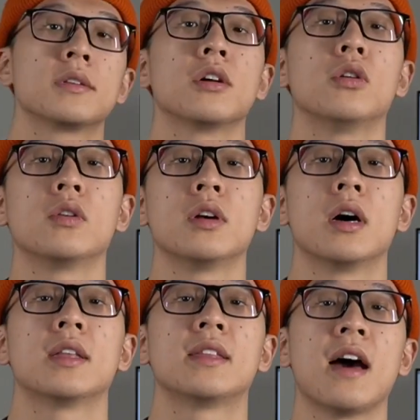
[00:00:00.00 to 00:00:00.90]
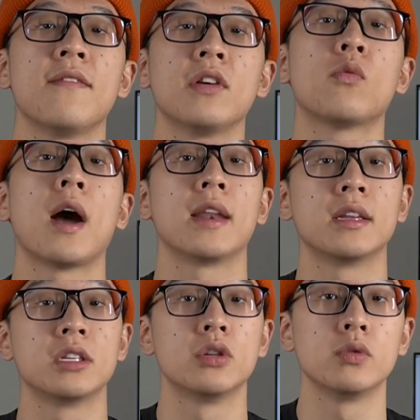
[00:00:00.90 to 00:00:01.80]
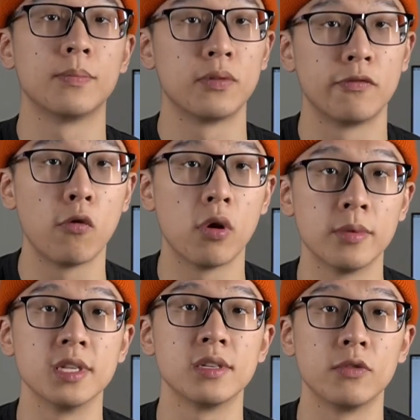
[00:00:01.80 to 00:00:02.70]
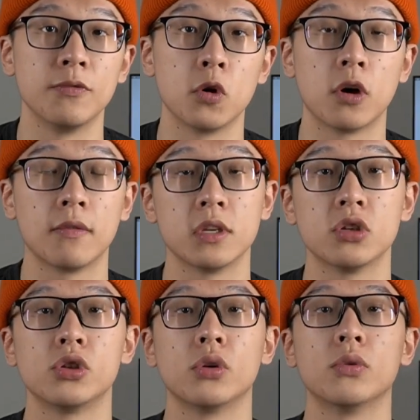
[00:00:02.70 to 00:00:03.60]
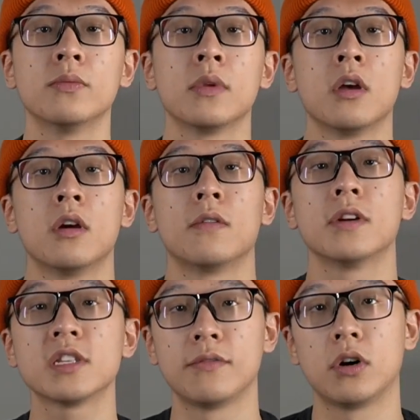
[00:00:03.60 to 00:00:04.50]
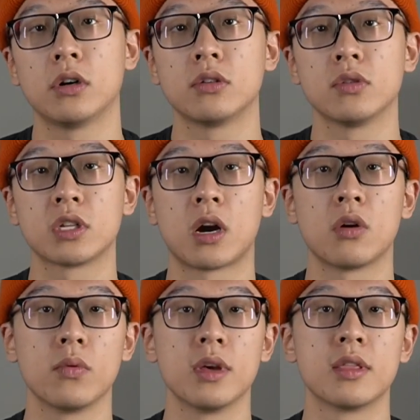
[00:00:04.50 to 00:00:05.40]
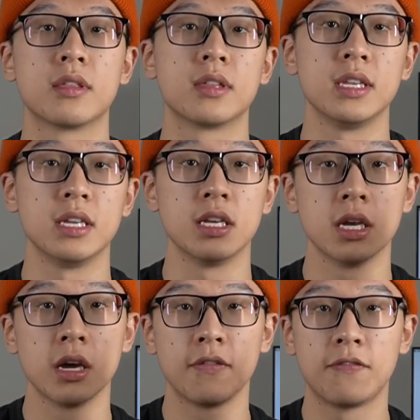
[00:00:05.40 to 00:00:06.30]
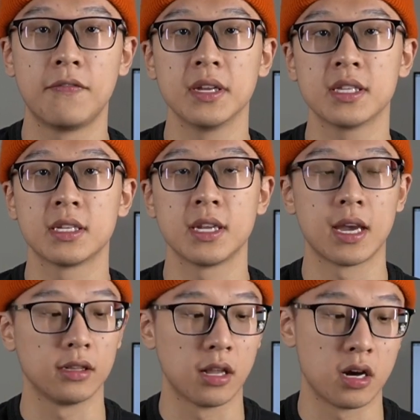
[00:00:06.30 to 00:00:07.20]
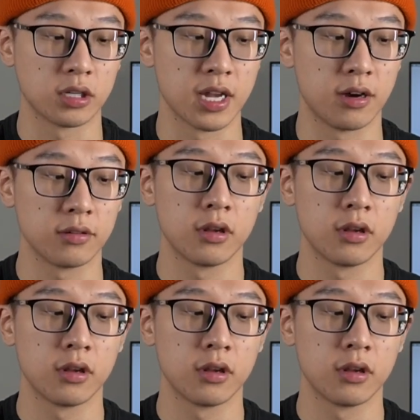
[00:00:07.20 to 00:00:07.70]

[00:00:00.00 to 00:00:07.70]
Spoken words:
So diving right into the performance review of this shoe. First of all, to start with the fit and lockdown.